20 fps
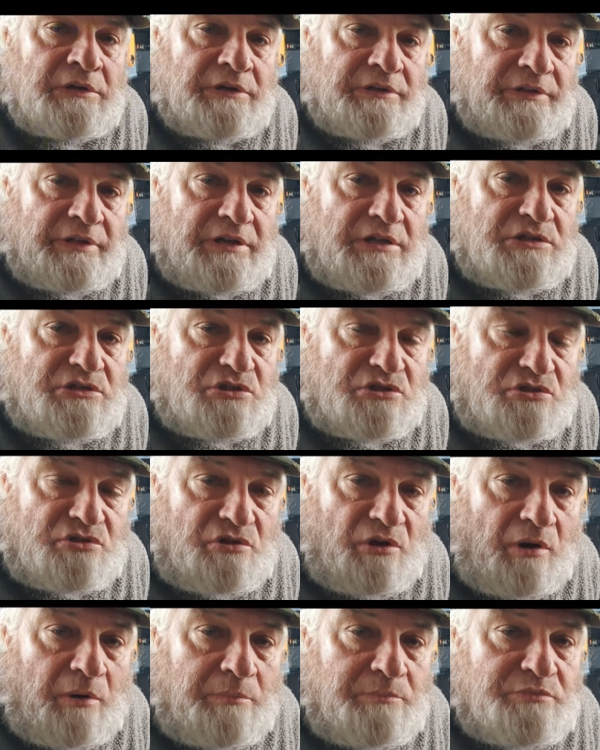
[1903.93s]
then it
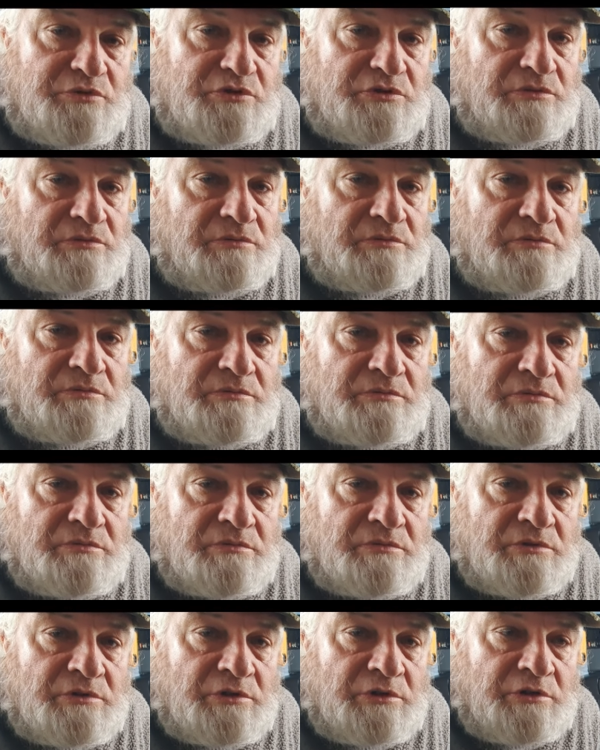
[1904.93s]
stops, and
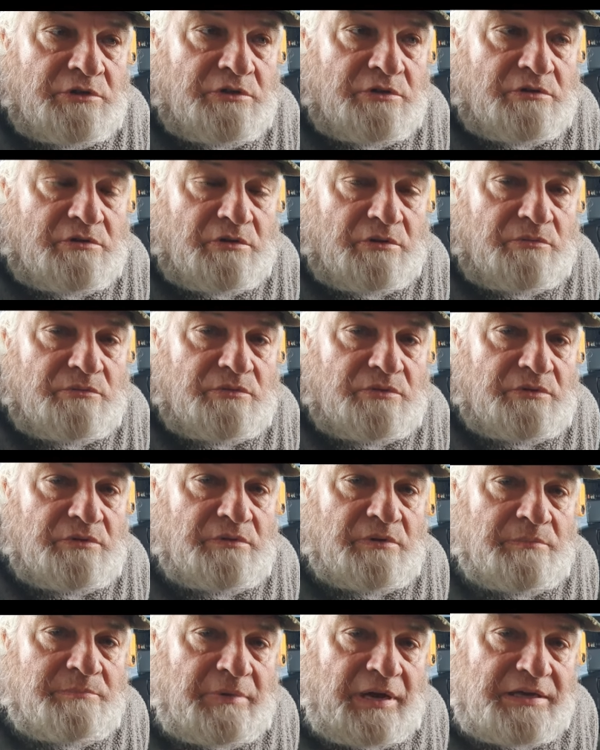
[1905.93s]
you've got all
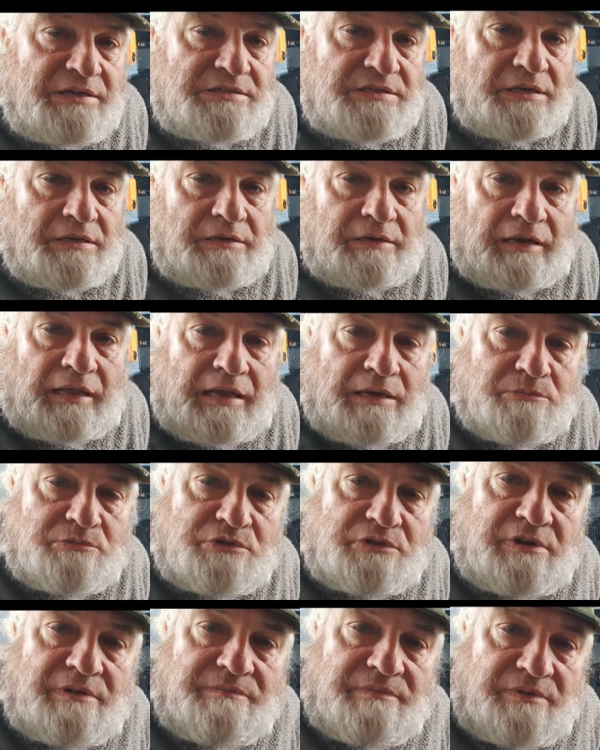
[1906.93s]
the amazing
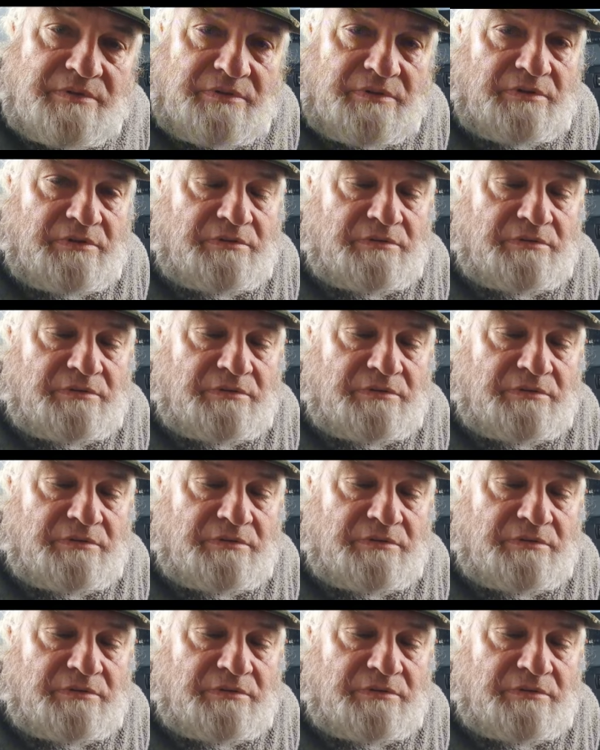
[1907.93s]
clouds and everything,